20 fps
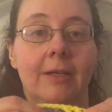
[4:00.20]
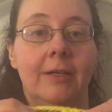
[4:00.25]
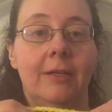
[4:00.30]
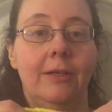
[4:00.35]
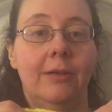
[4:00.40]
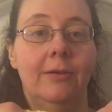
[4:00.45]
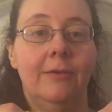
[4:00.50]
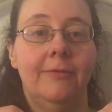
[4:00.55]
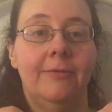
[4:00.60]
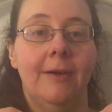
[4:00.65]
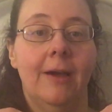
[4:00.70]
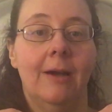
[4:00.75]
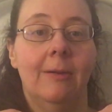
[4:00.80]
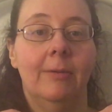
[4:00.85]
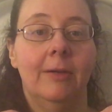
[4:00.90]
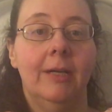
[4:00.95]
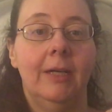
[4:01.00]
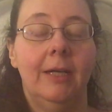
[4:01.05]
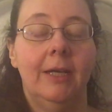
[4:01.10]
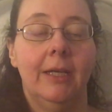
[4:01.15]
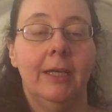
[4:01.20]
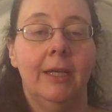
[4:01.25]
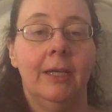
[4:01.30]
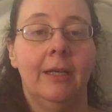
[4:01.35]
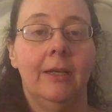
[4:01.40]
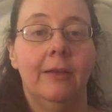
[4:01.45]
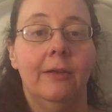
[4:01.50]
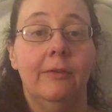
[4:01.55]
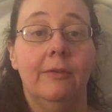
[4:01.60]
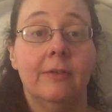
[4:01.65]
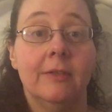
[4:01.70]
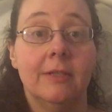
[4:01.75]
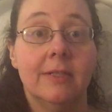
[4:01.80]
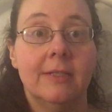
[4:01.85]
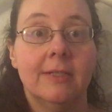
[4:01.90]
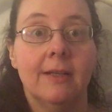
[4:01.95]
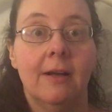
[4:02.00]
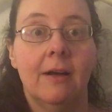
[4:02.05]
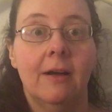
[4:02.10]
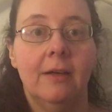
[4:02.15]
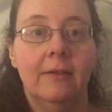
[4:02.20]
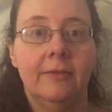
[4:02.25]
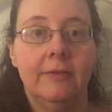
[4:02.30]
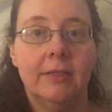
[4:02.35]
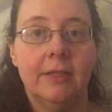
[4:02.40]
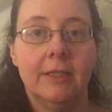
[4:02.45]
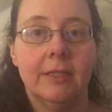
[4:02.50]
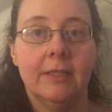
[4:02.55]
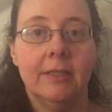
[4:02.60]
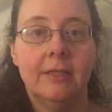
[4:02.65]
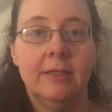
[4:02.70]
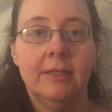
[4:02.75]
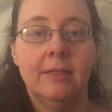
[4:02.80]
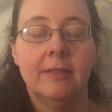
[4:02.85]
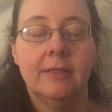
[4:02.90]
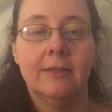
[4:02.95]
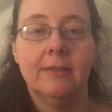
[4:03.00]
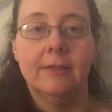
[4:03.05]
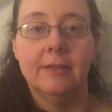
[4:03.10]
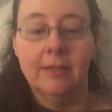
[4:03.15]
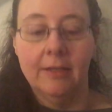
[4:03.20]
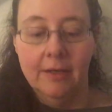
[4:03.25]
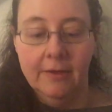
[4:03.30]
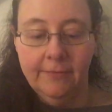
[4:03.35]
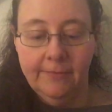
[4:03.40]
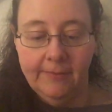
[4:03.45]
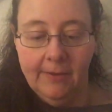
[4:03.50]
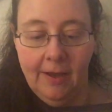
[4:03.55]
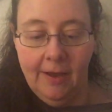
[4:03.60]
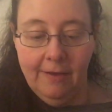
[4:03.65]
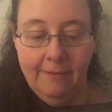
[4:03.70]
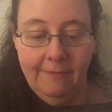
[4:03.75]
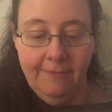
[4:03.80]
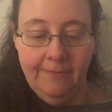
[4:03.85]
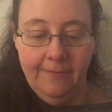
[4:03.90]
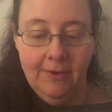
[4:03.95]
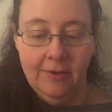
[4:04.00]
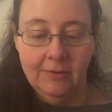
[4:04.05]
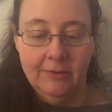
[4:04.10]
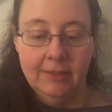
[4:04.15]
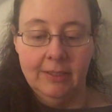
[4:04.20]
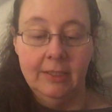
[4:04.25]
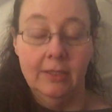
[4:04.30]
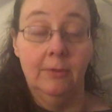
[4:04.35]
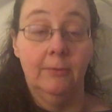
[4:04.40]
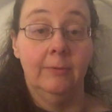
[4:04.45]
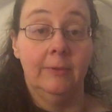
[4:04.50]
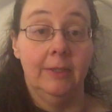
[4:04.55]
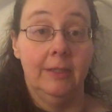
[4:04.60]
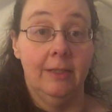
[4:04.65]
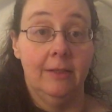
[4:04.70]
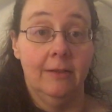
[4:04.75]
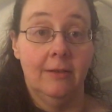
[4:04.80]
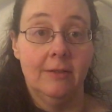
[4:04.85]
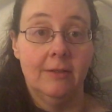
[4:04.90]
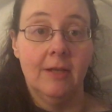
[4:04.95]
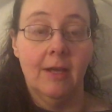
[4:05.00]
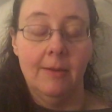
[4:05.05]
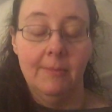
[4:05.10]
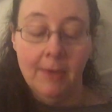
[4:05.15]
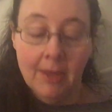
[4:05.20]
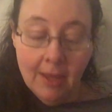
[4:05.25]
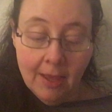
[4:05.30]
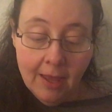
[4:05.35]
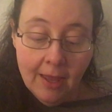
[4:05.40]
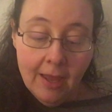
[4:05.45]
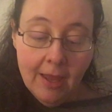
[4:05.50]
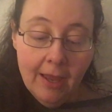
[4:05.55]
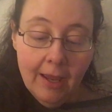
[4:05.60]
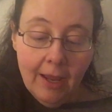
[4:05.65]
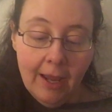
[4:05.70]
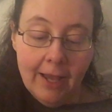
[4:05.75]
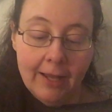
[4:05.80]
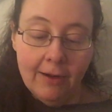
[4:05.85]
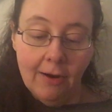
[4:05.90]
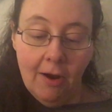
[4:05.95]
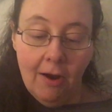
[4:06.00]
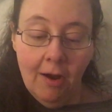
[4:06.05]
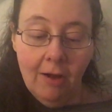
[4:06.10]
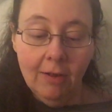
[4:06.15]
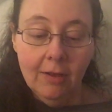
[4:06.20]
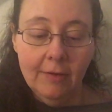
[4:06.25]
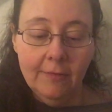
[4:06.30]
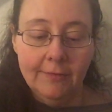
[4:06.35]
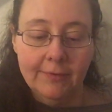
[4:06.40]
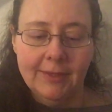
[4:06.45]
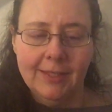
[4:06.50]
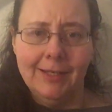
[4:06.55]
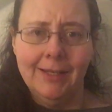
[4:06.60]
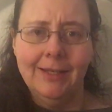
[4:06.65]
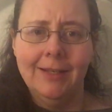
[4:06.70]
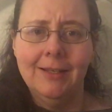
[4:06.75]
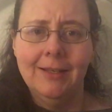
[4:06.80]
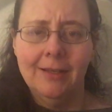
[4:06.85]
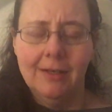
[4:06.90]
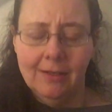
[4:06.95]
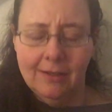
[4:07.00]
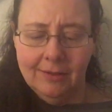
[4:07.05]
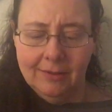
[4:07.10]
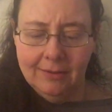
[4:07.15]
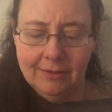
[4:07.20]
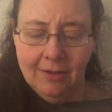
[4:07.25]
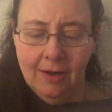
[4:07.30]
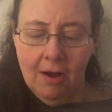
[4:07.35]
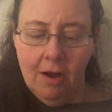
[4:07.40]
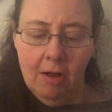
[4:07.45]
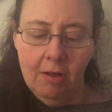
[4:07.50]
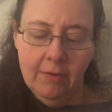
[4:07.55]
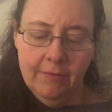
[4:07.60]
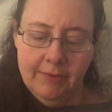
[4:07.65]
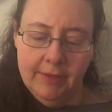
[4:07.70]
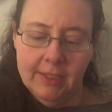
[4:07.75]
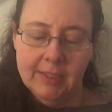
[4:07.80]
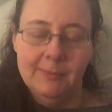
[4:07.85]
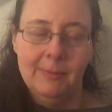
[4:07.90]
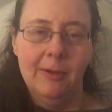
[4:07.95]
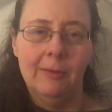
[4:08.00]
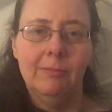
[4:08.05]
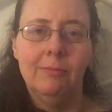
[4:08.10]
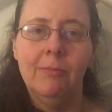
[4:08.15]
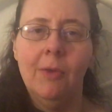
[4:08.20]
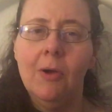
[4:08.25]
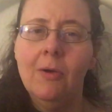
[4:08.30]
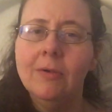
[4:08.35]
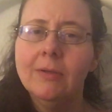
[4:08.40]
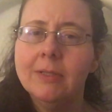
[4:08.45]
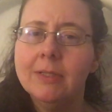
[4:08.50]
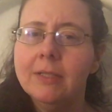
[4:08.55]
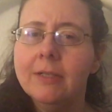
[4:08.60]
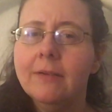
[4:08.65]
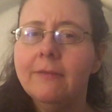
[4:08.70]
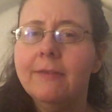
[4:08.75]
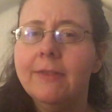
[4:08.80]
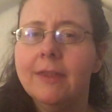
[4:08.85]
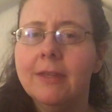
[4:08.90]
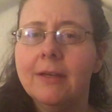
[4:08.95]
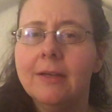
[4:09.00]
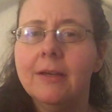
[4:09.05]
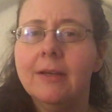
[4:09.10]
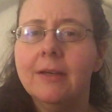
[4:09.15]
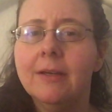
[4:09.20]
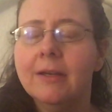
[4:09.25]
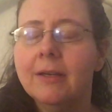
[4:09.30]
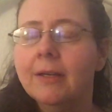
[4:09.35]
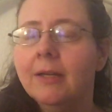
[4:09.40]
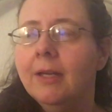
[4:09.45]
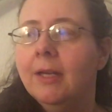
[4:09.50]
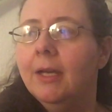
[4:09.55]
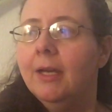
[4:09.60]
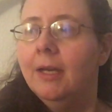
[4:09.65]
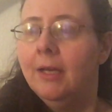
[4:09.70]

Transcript: into fabric, it is the softest stuff I felt in a really long time. And not all of these, but most of the